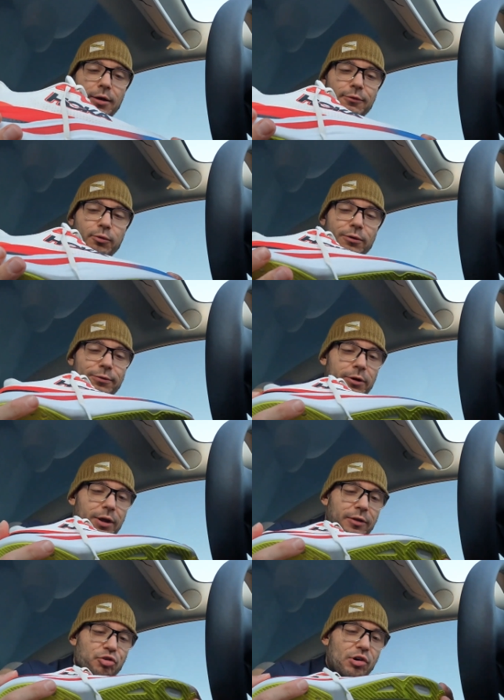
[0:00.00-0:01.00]
forefoot
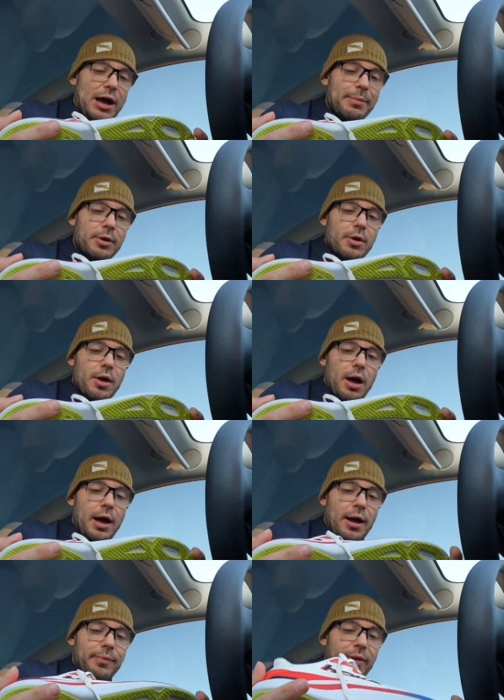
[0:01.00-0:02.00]
and the drop.
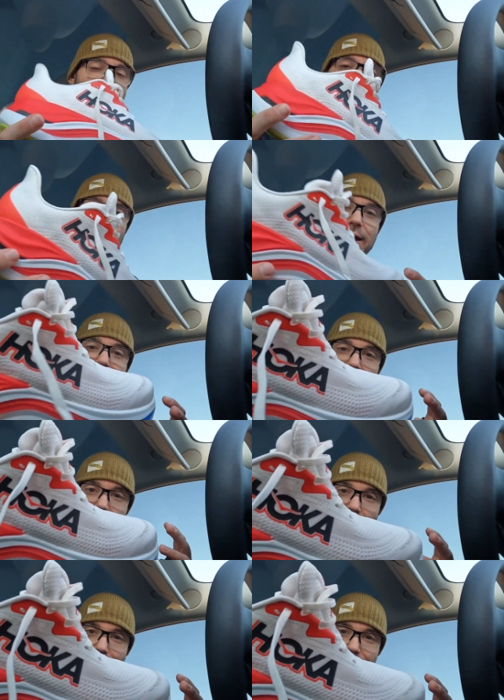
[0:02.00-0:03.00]
I like this
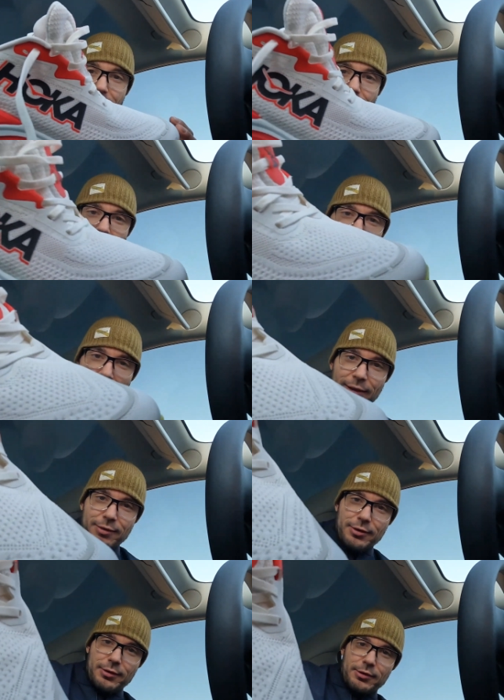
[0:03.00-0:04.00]
upper a
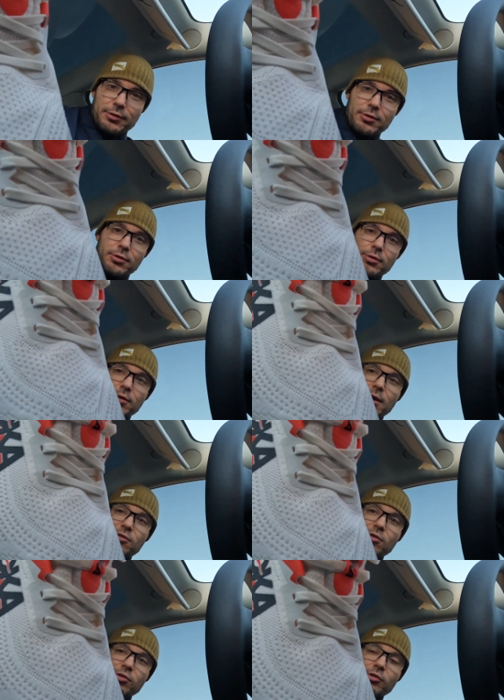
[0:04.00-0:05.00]
lot. It
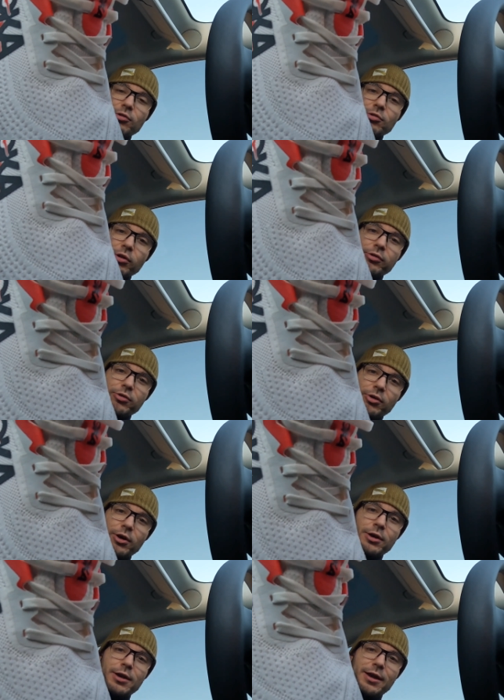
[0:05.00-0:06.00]
just looks
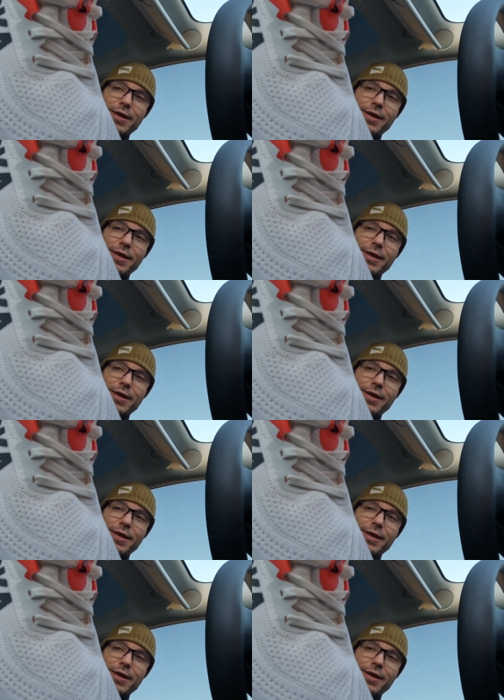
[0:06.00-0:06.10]
good and